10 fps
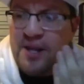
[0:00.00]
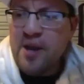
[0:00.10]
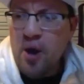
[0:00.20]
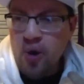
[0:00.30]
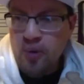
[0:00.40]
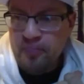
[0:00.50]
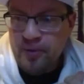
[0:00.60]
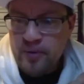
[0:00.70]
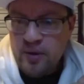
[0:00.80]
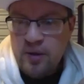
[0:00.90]
hope
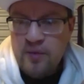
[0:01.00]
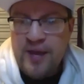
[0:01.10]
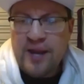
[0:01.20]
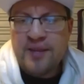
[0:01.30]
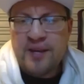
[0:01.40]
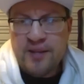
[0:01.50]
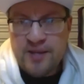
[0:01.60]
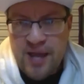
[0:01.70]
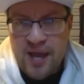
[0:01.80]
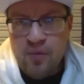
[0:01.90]
that at the end of
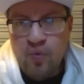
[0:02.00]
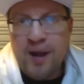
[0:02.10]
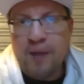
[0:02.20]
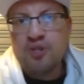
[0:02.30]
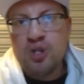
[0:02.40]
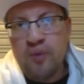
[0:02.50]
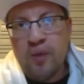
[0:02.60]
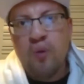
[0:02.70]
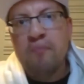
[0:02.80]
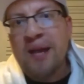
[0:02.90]
the day, what I'm
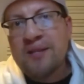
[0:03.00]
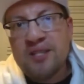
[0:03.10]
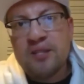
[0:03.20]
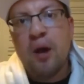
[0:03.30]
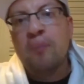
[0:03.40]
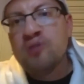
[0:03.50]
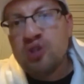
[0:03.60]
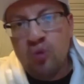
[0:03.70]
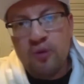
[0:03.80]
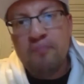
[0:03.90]
doing will make some
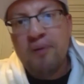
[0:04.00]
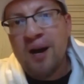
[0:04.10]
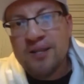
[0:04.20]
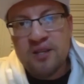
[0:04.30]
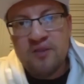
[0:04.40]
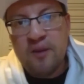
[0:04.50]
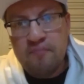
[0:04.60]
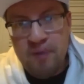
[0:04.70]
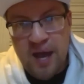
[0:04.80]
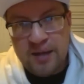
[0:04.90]
sort of positive
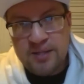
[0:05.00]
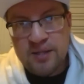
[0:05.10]
impact